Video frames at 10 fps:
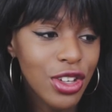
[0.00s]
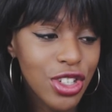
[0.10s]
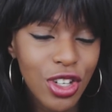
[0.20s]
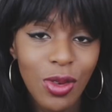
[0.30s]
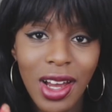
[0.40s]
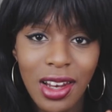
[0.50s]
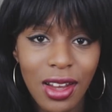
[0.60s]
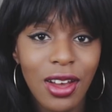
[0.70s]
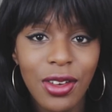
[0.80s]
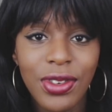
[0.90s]
do I
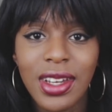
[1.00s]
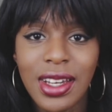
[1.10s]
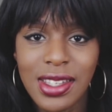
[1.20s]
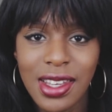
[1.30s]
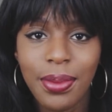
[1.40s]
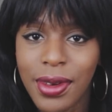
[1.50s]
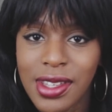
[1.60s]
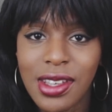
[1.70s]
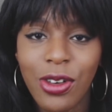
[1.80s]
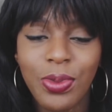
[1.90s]
love and accept
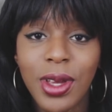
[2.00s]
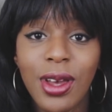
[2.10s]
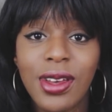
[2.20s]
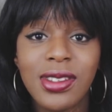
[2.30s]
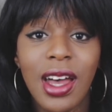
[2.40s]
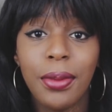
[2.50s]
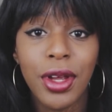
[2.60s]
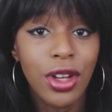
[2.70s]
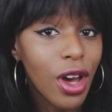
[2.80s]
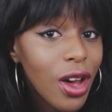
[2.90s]
myself because I'm
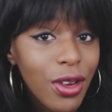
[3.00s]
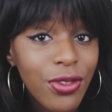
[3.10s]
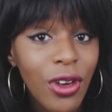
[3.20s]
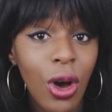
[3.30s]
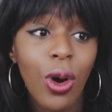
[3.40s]
enough?